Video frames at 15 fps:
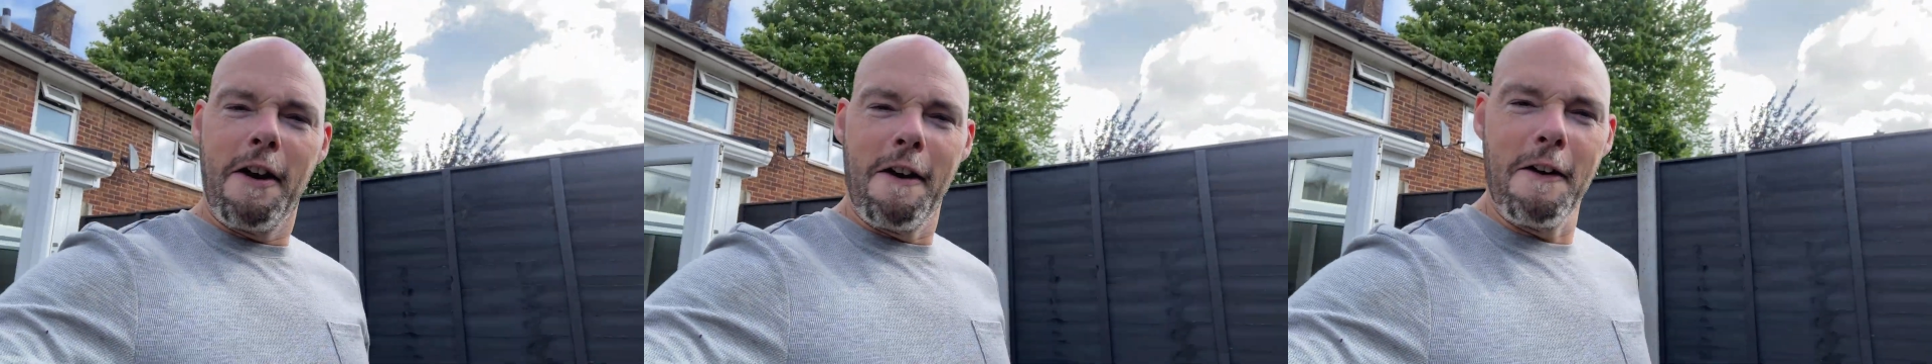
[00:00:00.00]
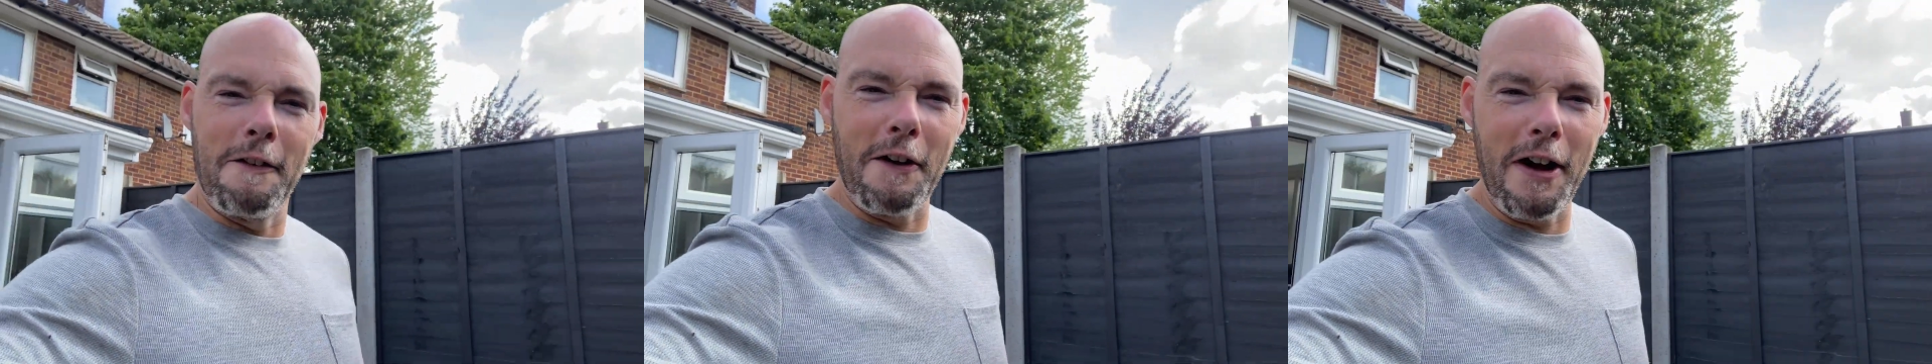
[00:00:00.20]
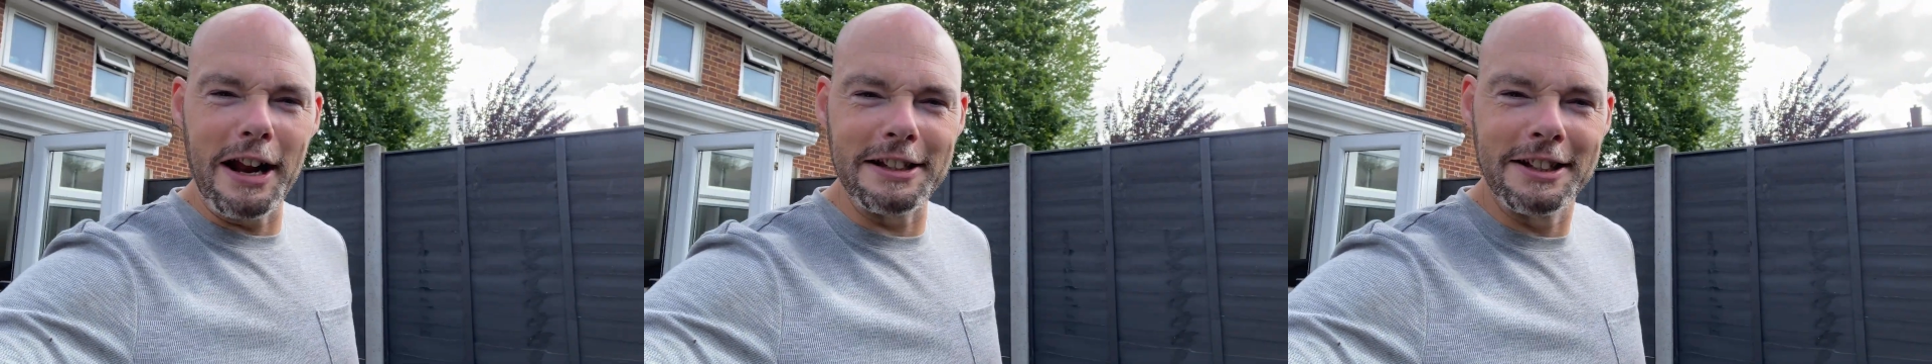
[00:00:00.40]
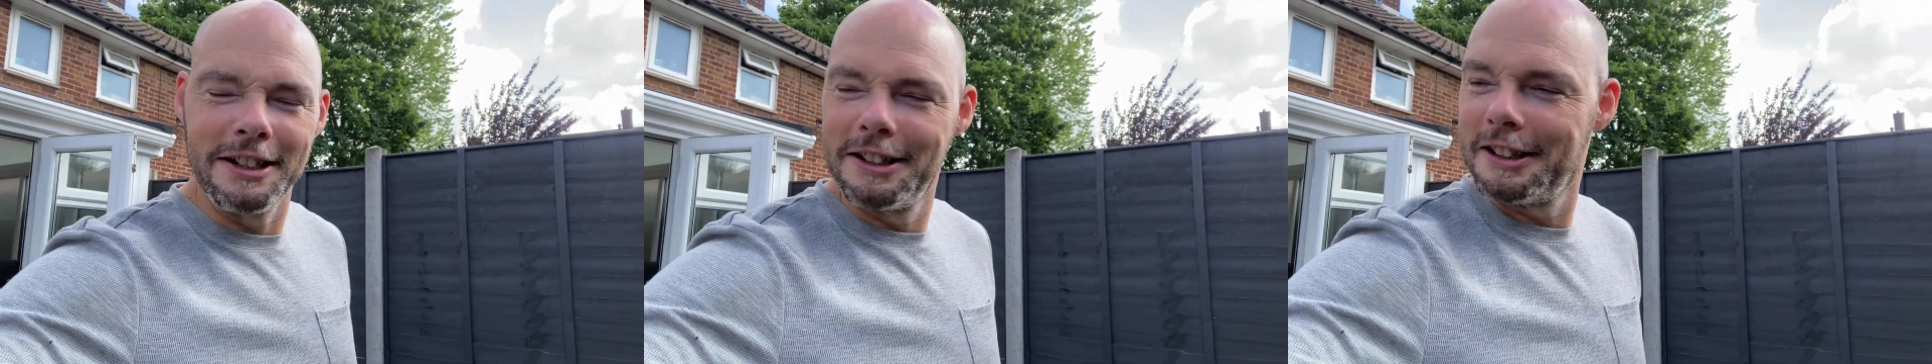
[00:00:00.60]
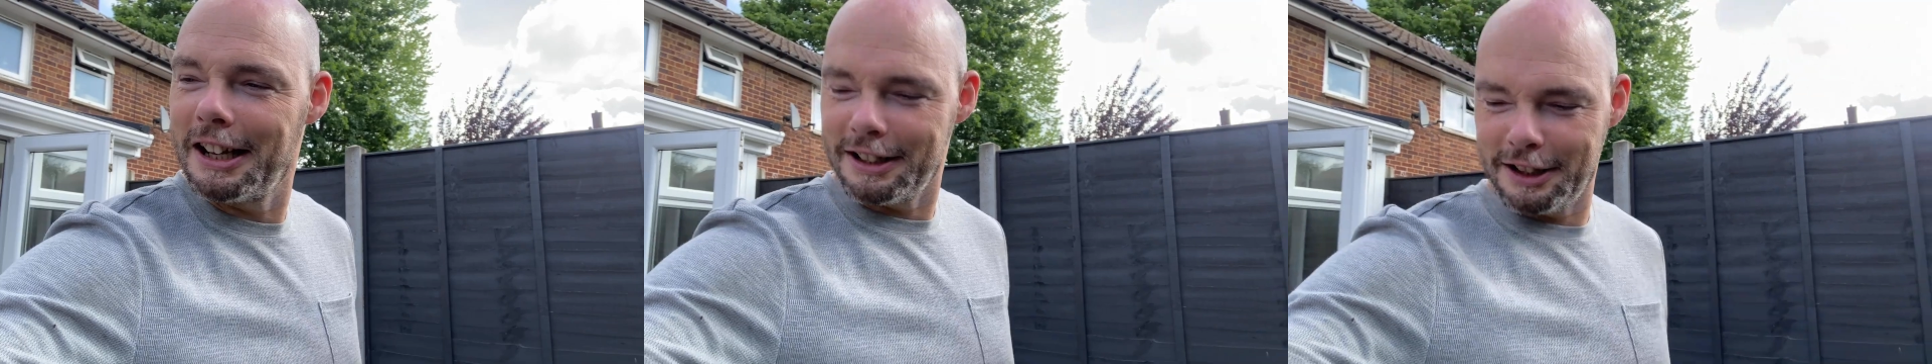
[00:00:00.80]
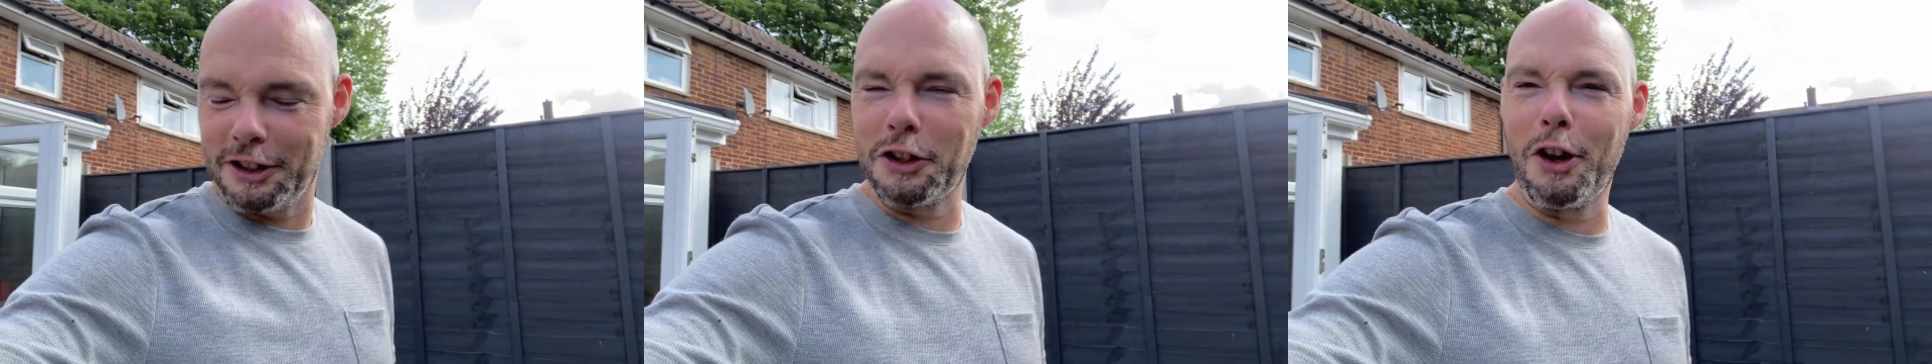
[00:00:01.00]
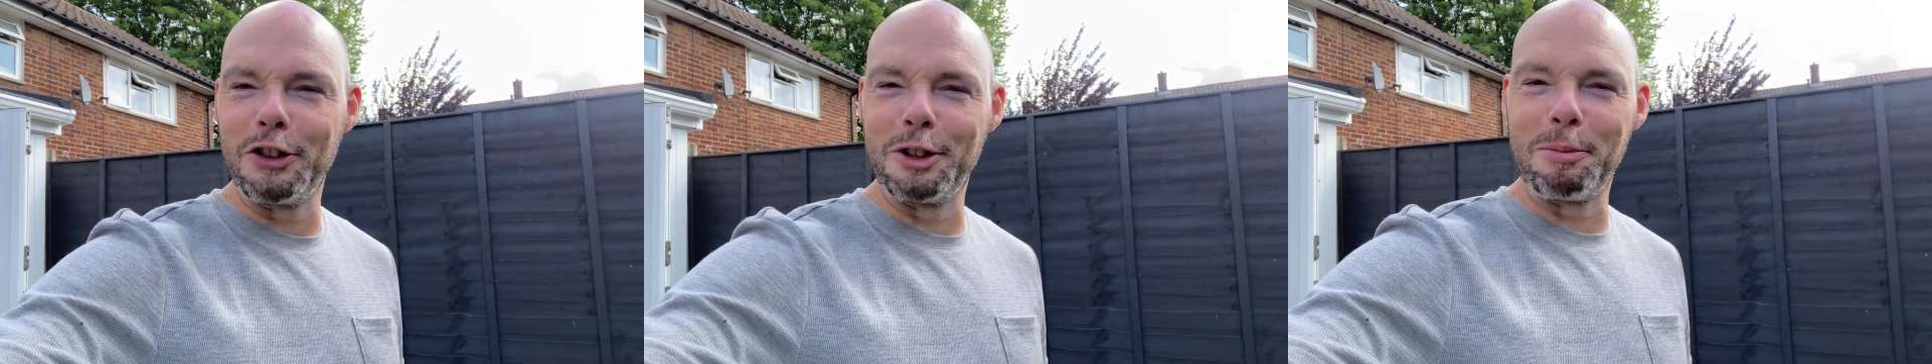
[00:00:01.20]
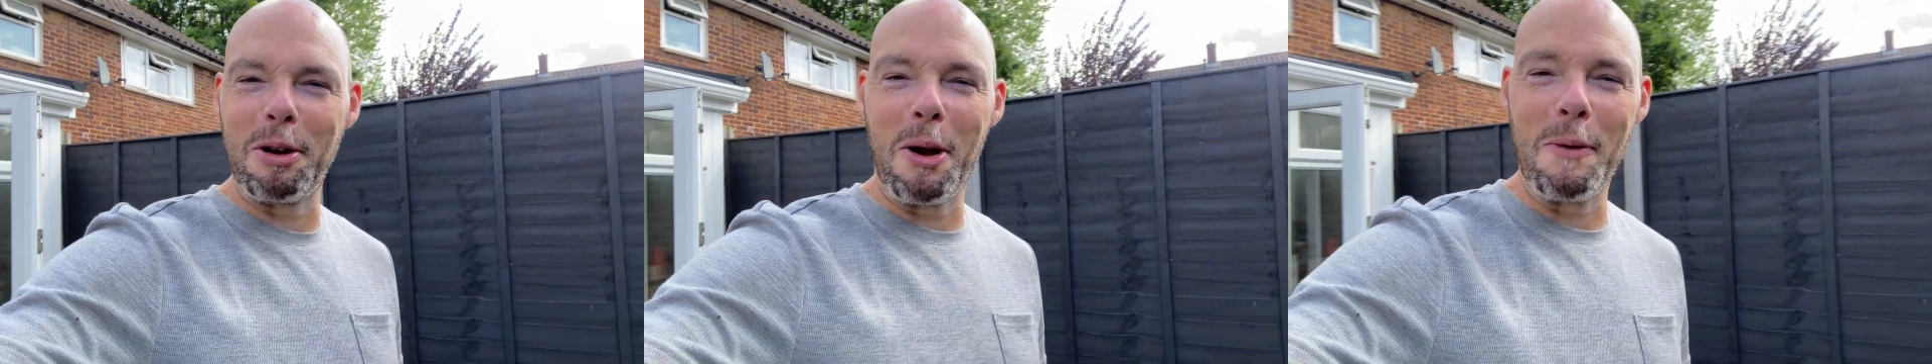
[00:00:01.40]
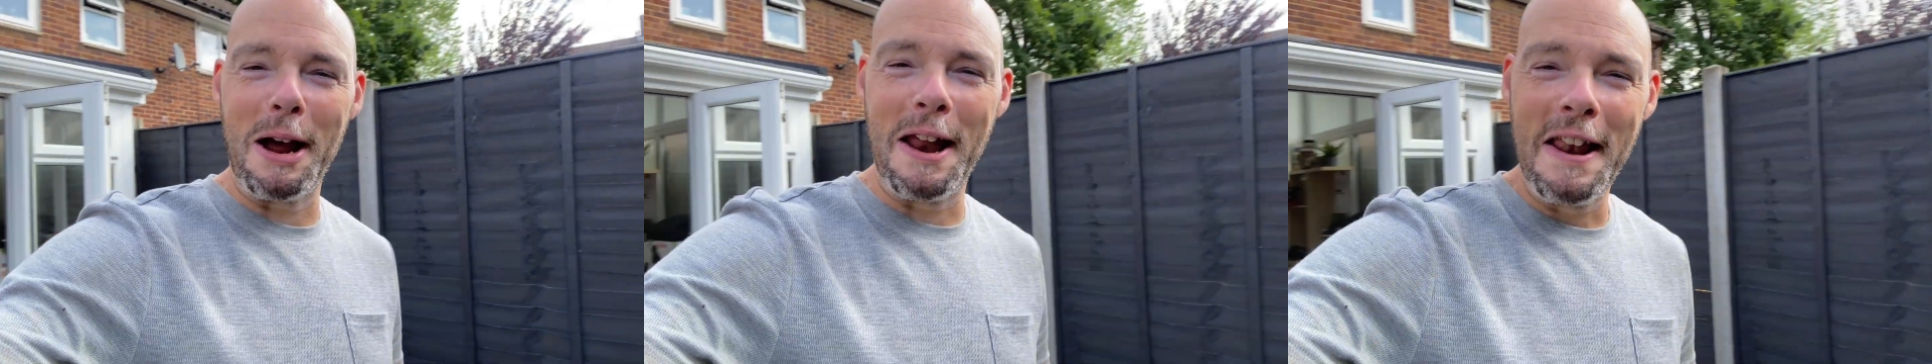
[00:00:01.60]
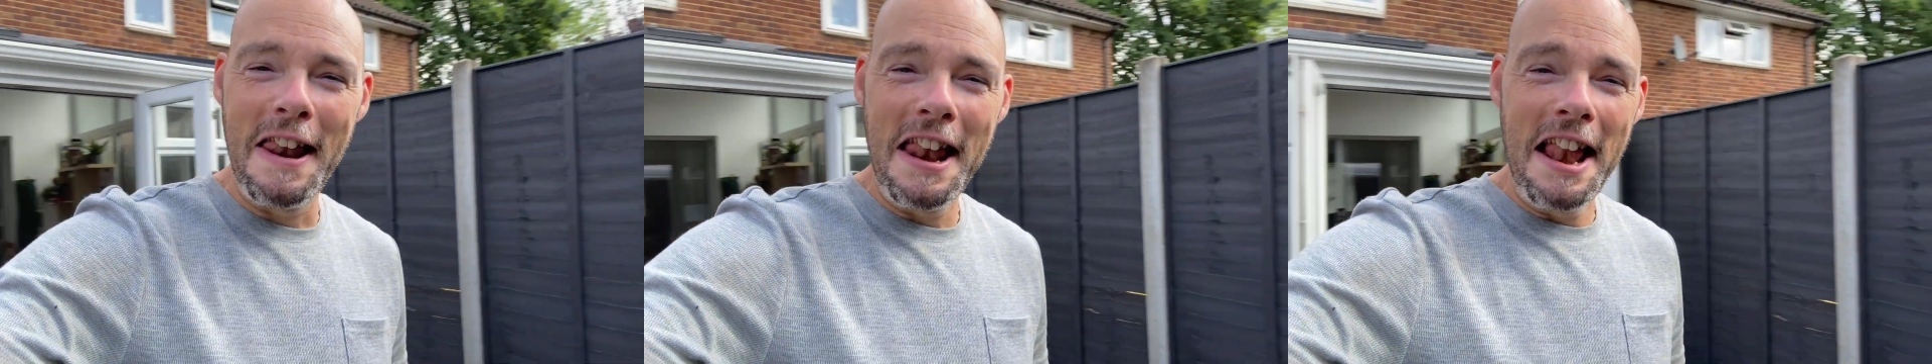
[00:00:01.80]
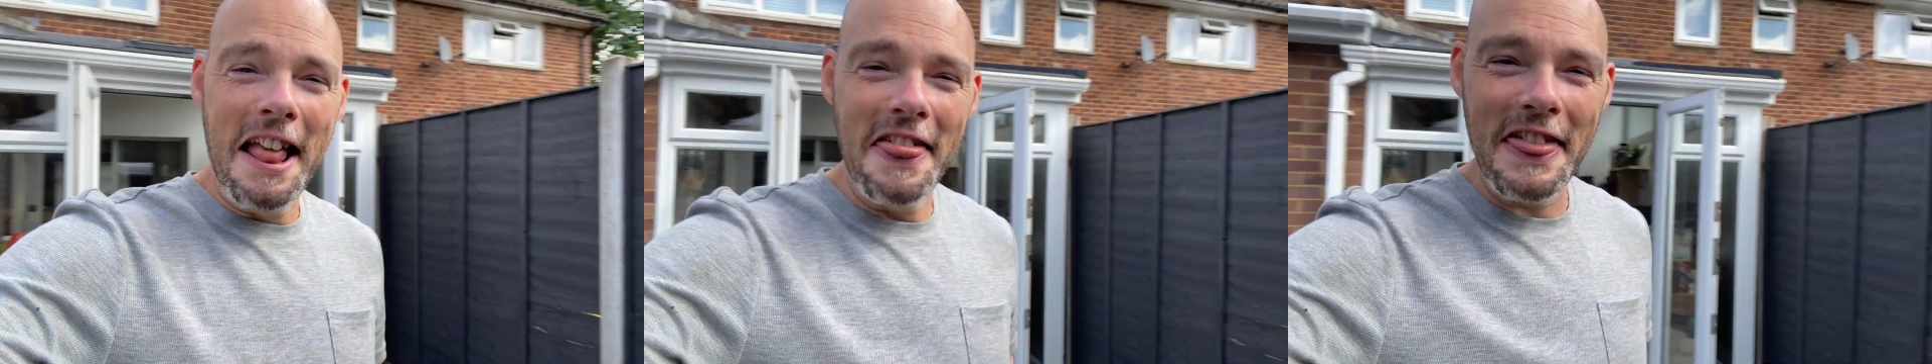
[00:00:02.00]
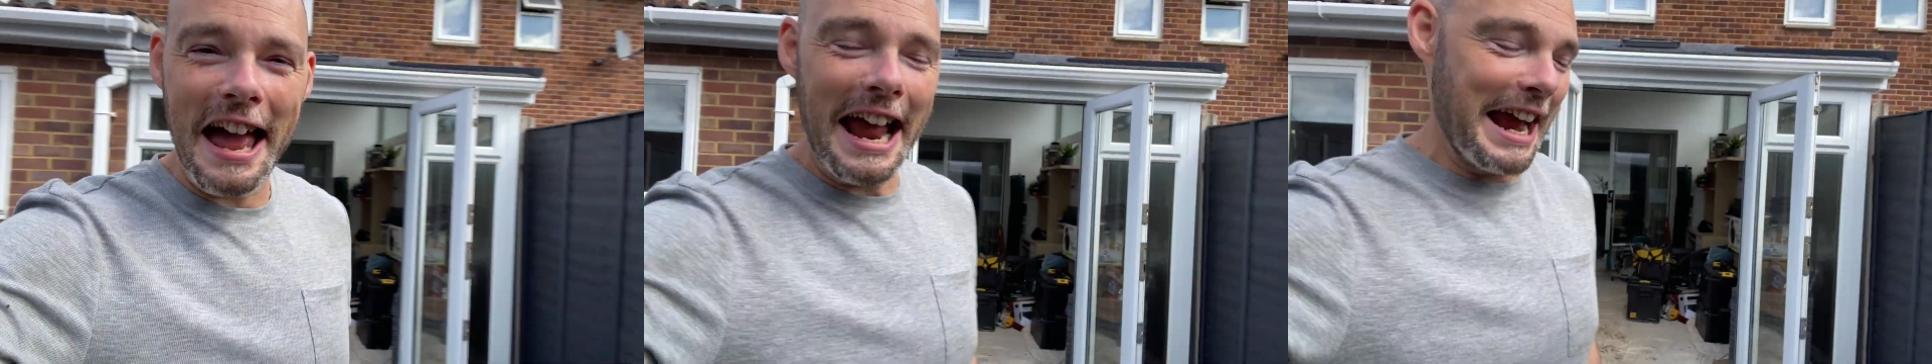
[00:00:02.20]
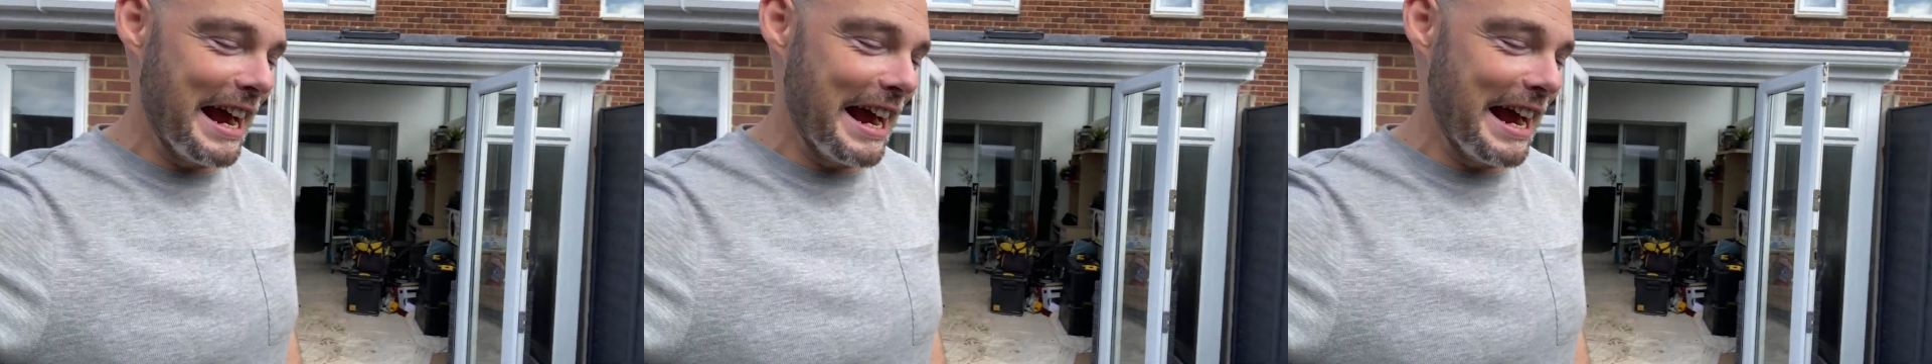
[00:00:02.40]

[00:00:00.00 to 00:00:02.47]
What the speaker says: Right, as it starts to blow away, that